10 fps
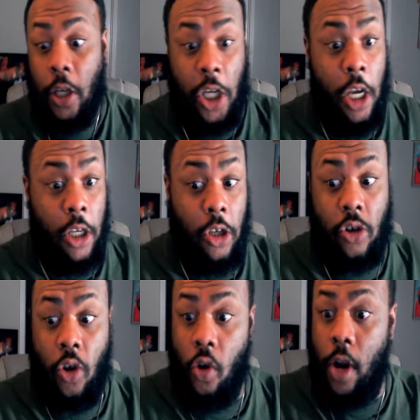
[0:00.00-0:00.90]
She's a
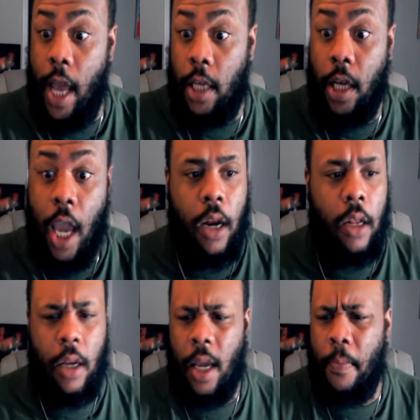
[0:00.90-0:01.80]
school educator.
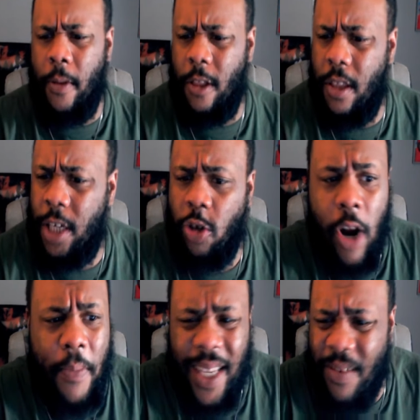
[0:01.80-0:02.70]
Nigga, she's trying
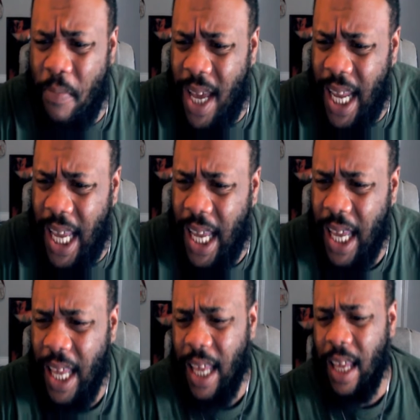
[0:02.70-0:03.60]
to make some money.
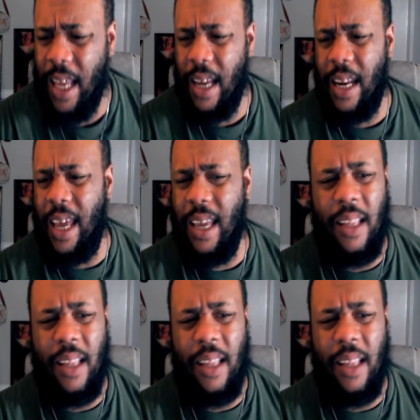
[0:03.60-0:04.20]
Like,